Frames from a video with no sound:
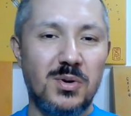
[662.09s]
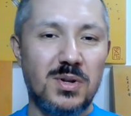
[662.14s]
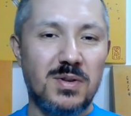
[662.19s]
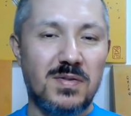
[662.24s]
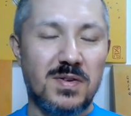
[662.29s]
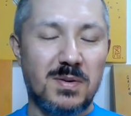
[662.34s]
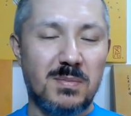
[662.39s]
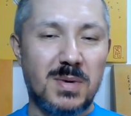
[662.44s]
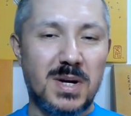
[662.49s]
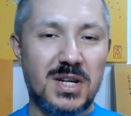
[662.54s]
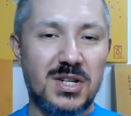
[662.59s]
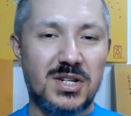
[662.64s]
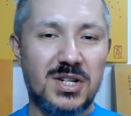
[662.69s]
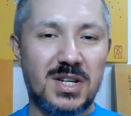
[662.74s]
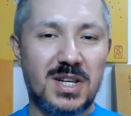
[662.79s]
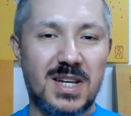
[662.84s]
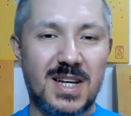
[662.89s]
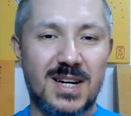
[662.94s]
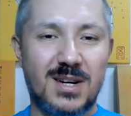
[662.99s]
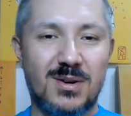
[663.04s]

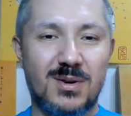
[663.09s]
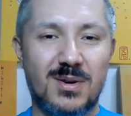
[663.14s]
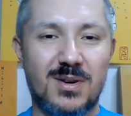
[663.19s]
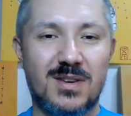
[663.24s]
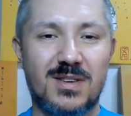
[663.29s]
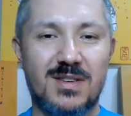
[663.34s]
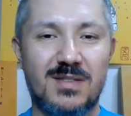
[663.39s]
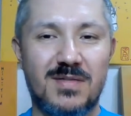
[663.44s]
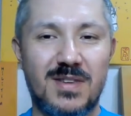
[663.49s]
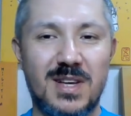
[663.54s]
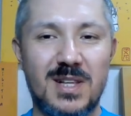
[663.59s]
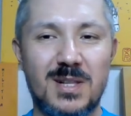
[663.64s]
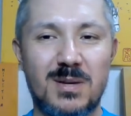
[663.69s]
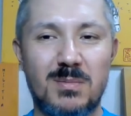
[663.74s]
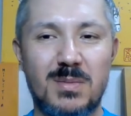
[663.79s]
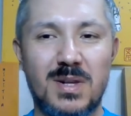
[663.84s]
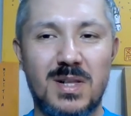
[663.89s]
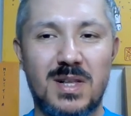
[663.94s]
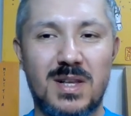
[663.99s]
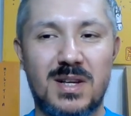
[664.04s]
information now
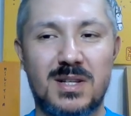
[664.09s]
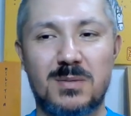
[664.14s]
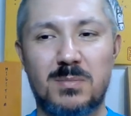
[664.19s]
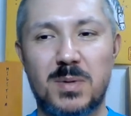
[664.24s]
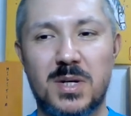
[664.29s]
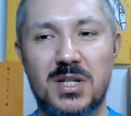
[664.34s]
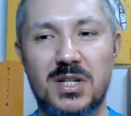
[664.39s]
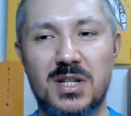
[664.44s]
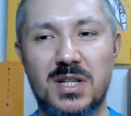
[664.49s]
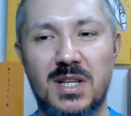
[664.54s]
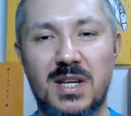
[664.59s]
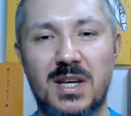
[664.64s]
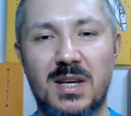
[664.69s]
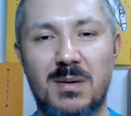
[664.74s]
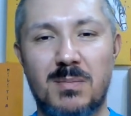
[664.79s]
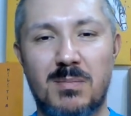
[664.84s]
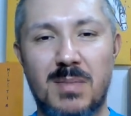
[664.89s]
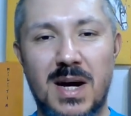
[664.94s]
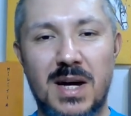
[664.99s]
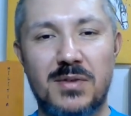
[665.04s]
available, especially
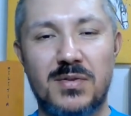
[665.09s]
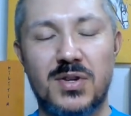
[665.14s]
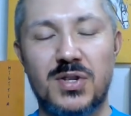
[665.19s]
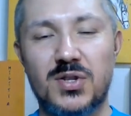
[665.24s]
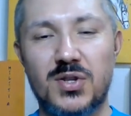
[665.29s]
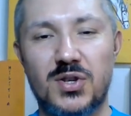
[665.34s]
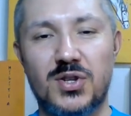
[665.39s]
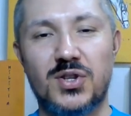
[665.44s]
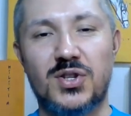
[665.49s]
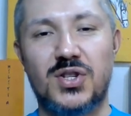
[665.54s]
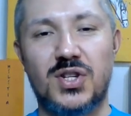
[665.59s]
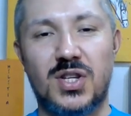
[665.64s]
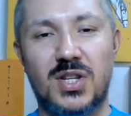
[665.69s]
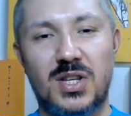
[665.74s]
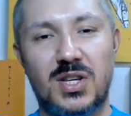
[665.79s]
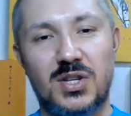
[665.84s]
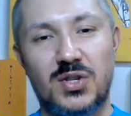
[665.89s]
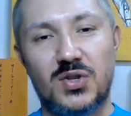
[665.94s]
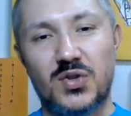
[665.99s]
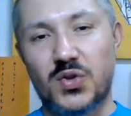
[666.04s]
my research in
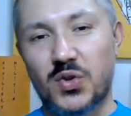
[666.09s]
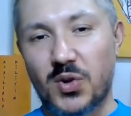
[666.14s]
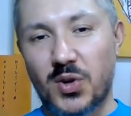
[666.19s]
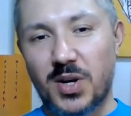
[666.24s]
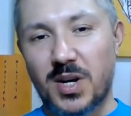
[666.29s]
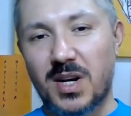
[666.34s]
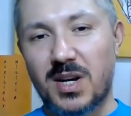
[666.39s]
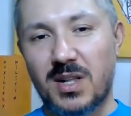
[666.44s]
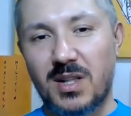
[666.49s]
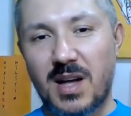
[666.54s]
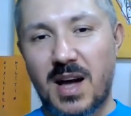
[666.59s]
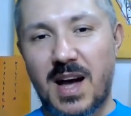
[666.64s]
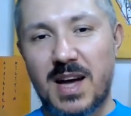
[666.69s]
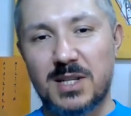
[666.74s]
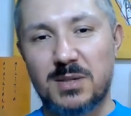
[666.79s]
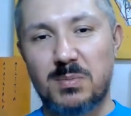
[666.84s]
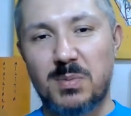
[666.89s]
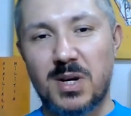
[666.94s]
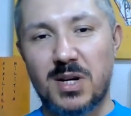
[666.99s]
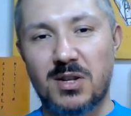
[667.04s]
historical
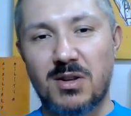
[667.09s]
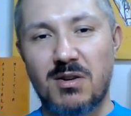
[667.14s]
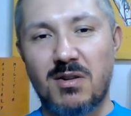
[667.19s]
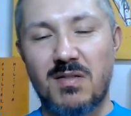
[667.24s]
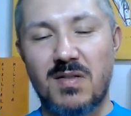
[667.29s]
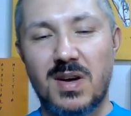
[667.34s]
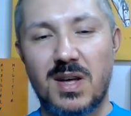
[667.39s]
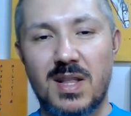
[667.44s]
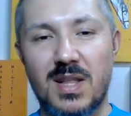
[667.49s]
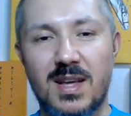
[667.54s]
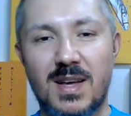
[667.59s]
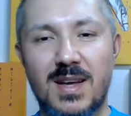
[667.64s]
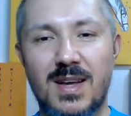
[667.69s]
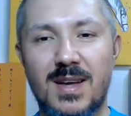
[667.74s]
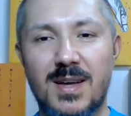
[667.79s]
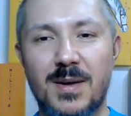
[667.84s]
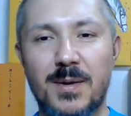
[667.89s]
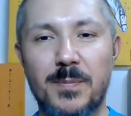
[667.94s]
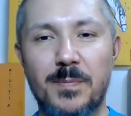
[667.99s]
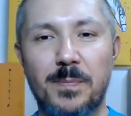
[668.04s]
aspect of it.
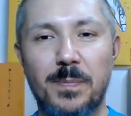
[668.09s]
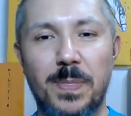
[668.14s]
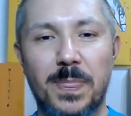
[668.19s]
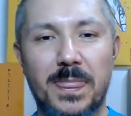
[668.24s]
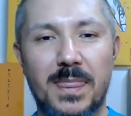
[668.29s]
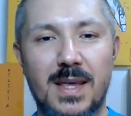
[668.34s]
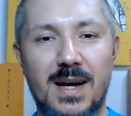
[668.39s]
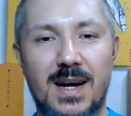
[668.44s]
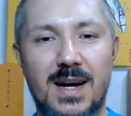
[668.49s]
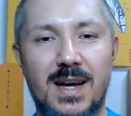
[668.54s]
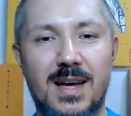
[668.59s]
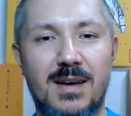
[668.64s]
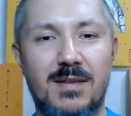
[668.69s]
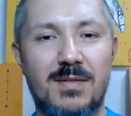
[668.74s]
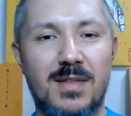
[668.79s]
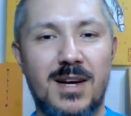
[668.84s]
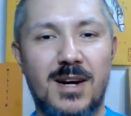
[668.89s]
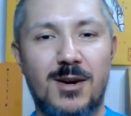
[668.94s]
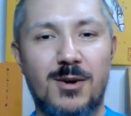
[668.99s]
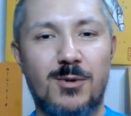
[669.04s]
I have
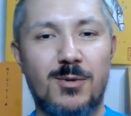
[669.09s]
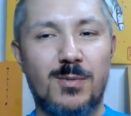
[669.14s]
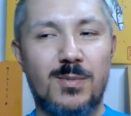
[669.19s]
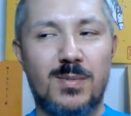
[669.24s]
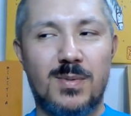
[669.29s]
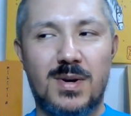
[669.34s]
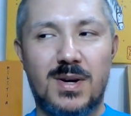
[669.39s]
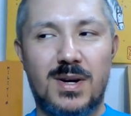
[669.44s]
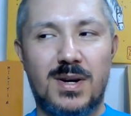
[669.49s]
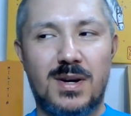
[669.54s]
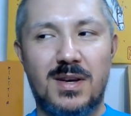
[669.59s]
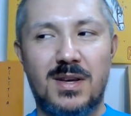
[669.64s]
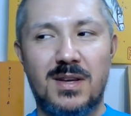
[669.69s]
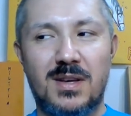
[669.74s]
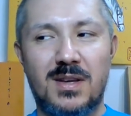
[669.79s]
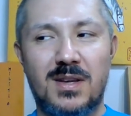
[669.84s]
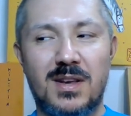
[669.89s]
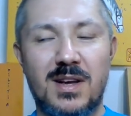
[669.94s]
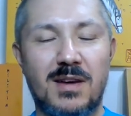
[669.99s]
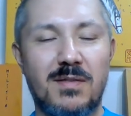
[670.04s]
now
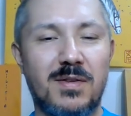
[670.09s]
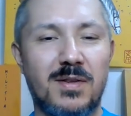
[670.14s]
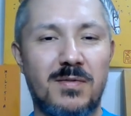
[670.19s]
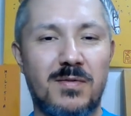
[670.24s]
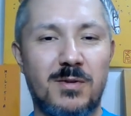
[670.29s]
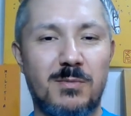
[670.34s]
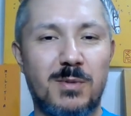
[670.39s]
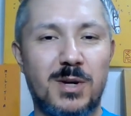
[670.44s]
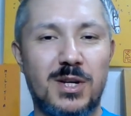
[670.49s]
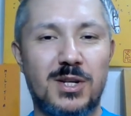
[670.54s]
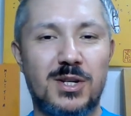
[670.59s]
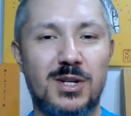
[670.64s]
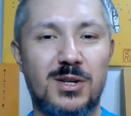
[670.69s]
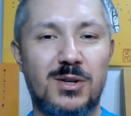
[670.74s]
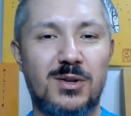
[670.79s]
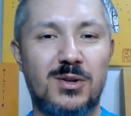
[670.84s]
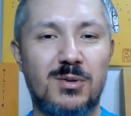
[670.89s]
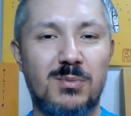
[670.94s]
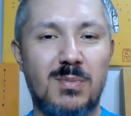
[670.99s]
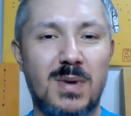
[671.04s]
enough
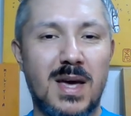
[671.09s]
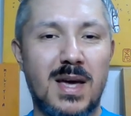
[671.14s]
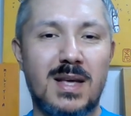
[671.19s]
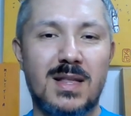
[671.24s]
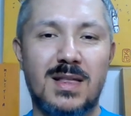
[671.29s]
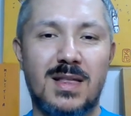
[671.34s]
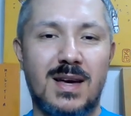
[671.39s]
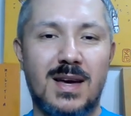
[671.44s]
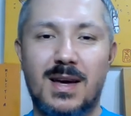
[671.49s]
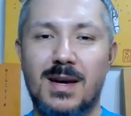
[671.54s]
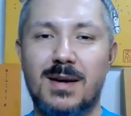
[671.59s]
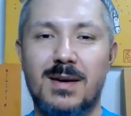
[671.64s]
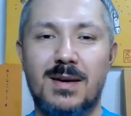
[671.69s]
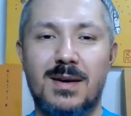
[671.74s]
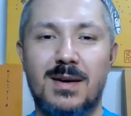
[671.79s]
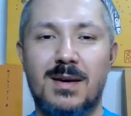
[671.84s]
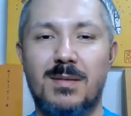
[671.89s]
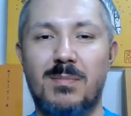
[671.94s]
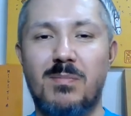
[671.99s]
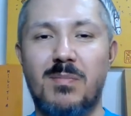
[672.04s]
information to make like
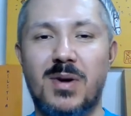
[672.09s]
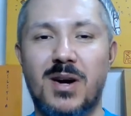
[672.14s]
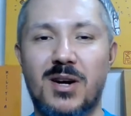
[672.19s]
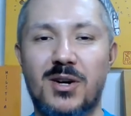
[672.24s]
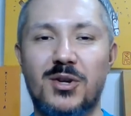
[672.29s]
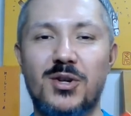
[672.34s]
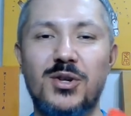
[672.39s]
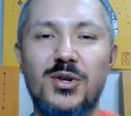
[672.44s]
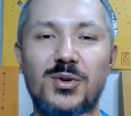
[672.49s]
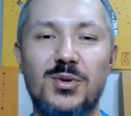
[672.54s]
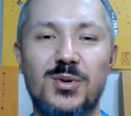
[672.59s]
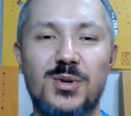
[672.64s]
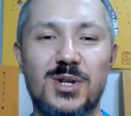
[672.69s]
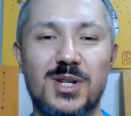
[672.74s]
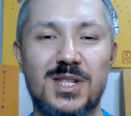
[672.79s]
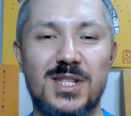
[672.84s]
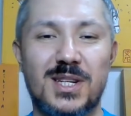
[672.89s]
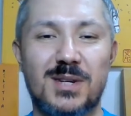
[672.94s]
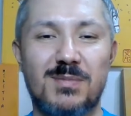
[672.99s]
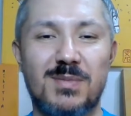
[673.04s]
part two or
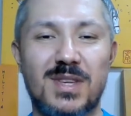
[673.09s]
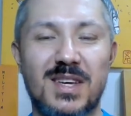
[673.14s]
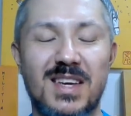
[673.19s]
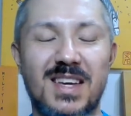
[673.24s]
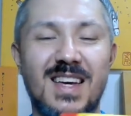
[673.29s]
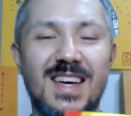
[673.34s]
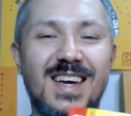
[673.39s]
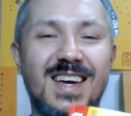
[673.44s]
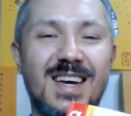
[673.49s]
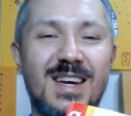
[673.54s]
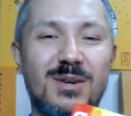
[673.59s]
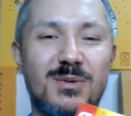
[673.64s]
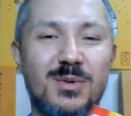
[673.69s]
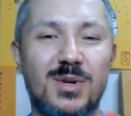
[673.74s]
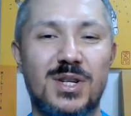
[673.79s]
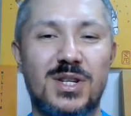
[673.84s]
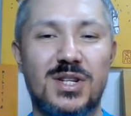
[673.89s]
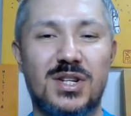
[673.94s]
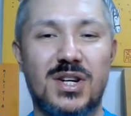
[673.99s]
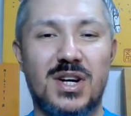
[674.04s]
something,
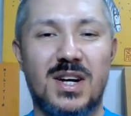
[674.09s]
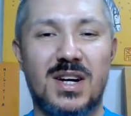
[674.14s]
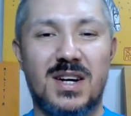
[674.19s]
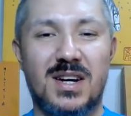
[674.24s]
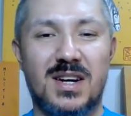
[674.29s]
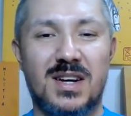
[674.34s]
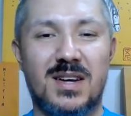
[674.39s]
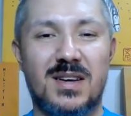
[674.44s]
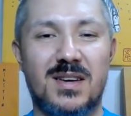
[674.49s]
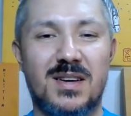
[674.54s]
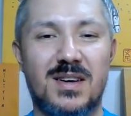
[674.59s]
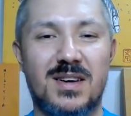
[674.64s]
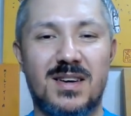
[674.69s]
which I